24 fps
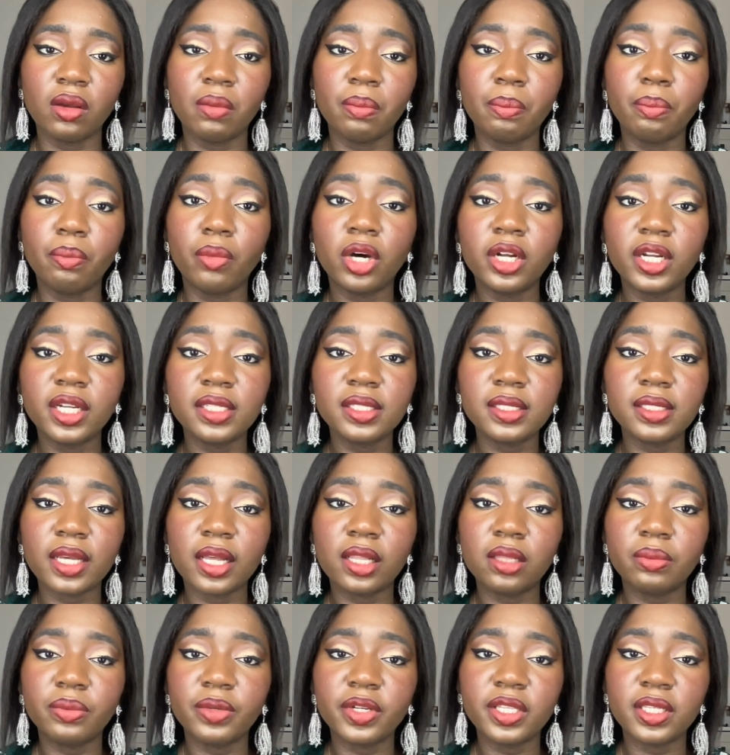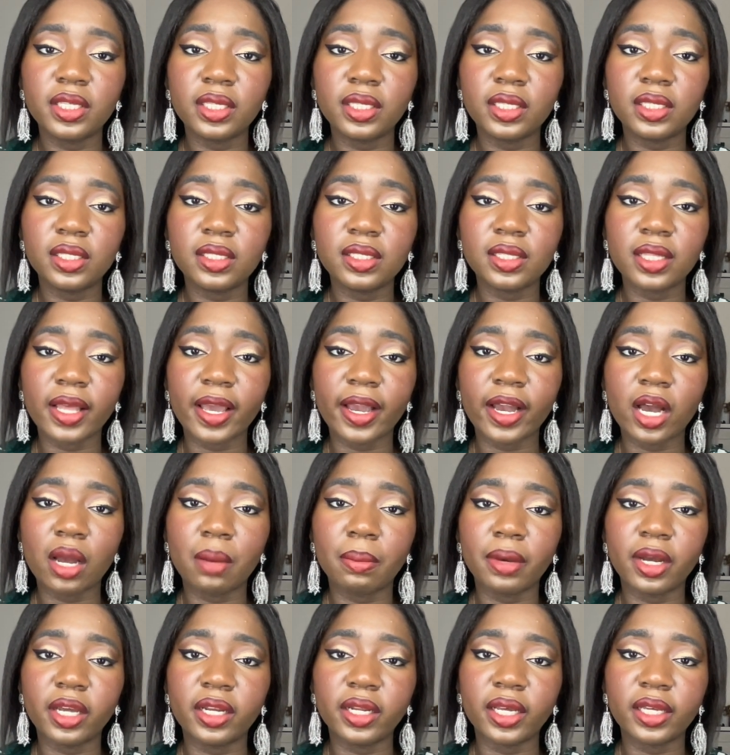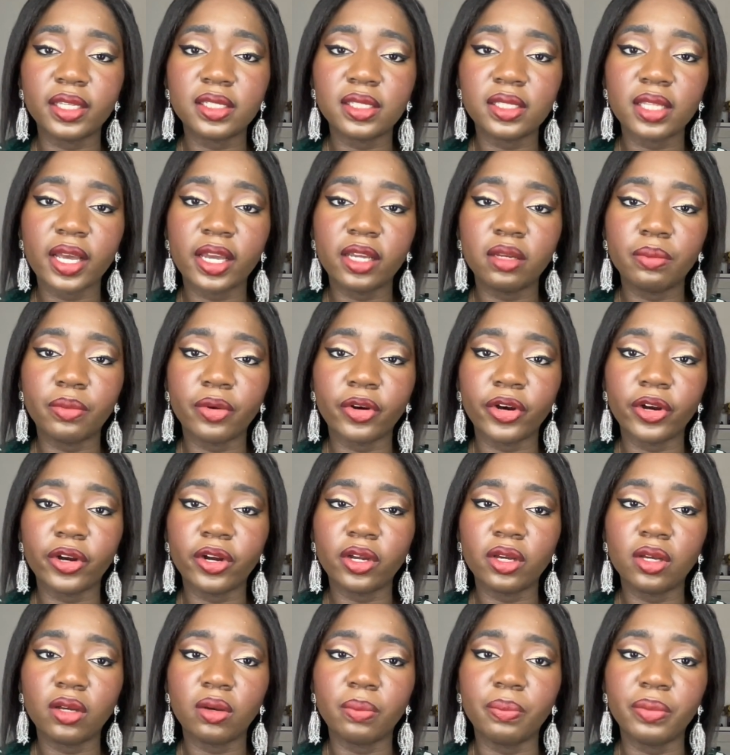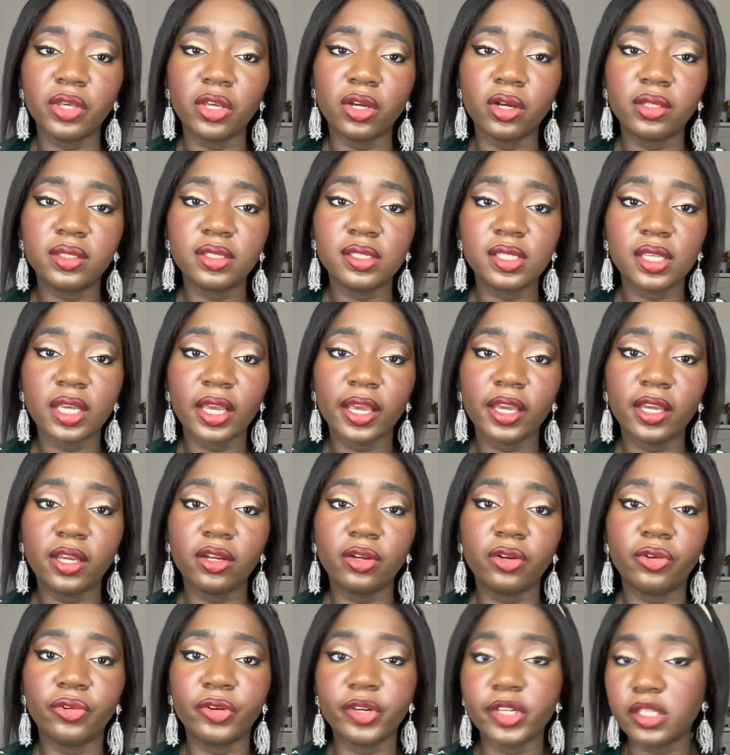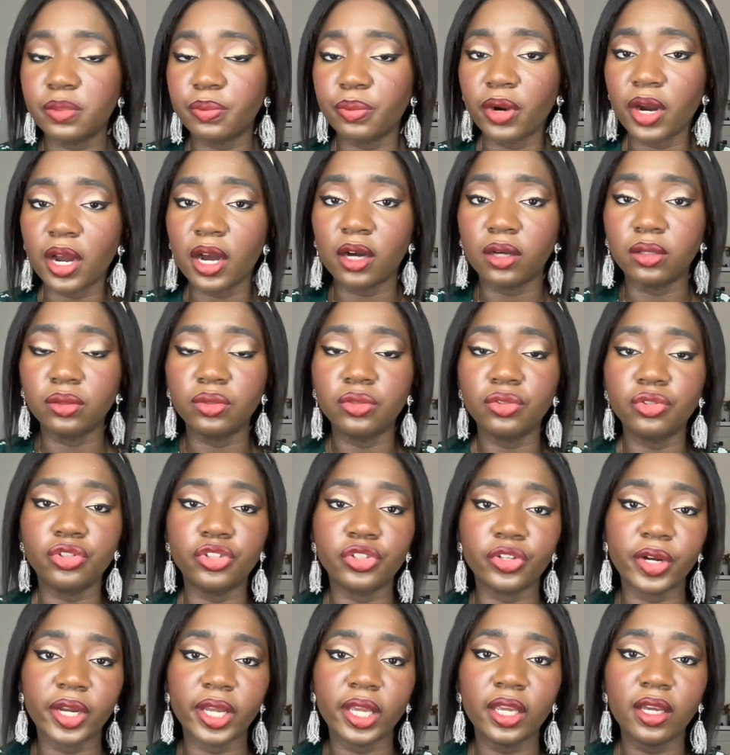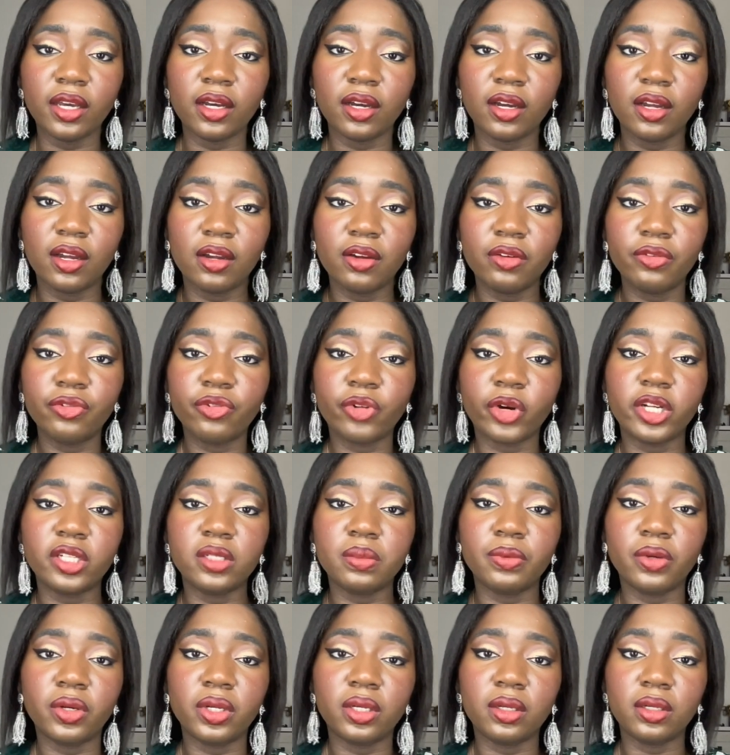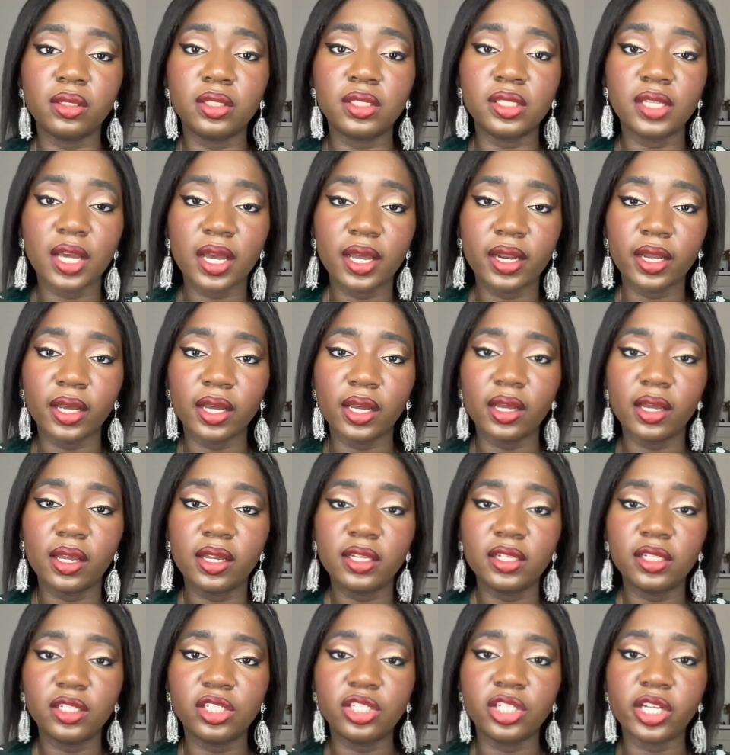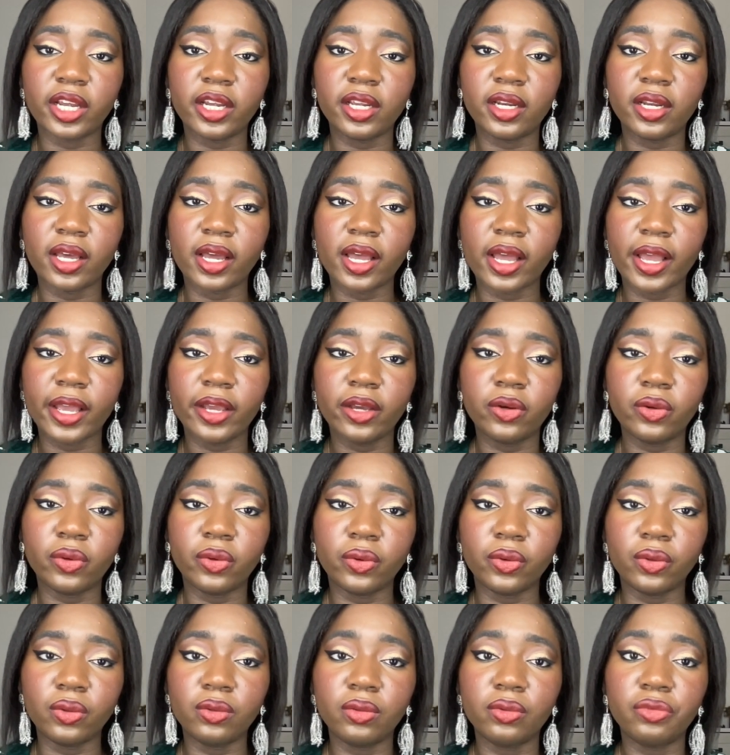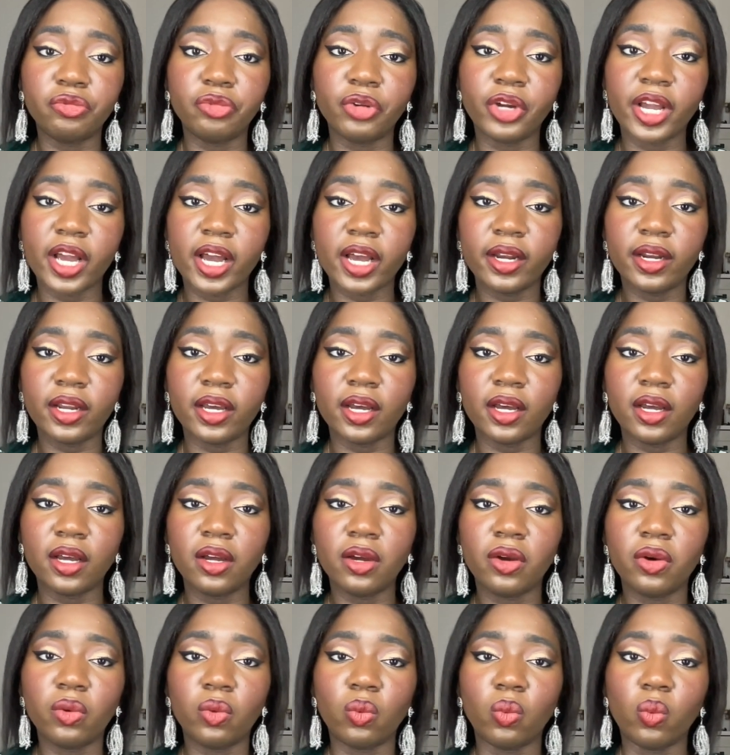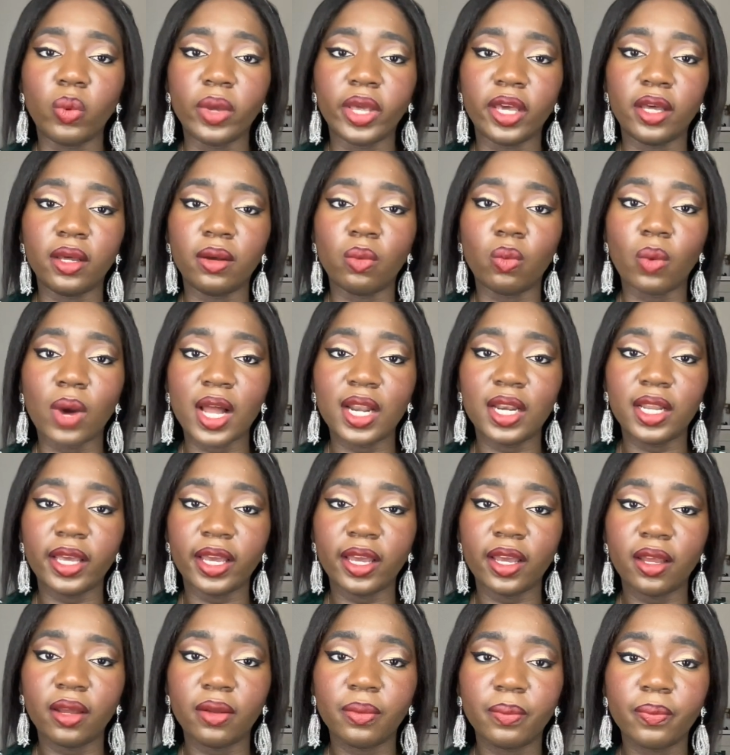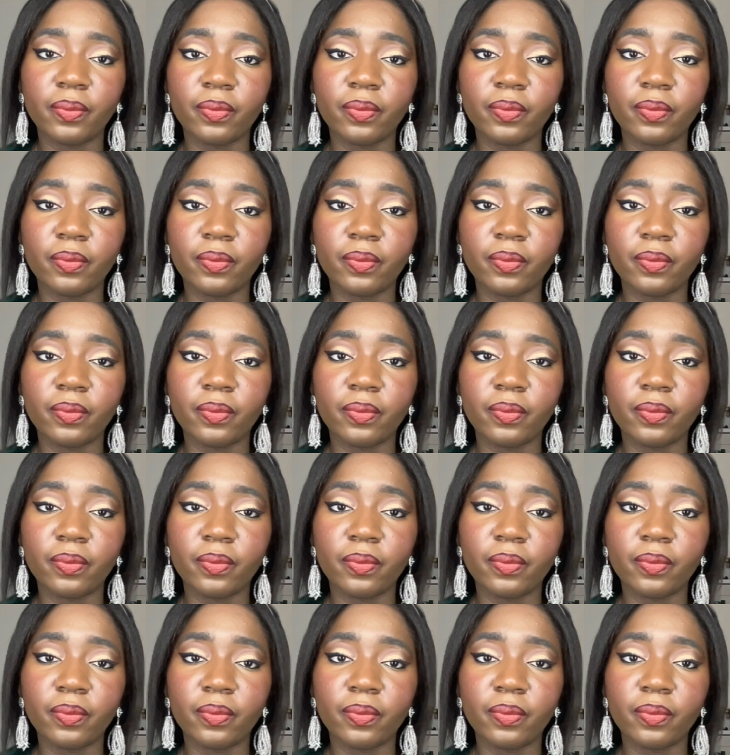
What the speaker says: Modern celebrities like Amanda Steinberg, Beyoncé, Chris Brown, Drake, French Montana, Jaina Aiko, Rihanna, Wale,